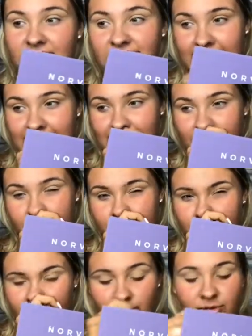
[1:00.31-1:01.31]
It does get
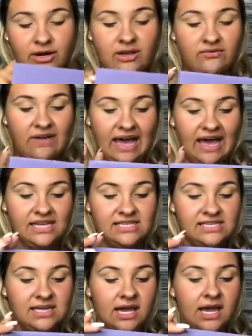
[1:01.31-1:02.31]
dirty pretty
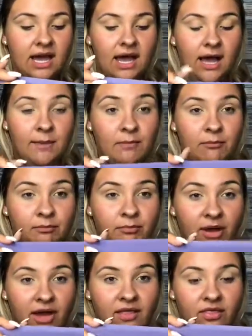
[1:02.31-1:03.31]
fast,
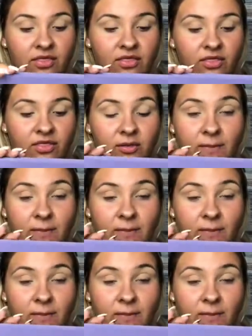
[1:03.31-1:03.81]
but the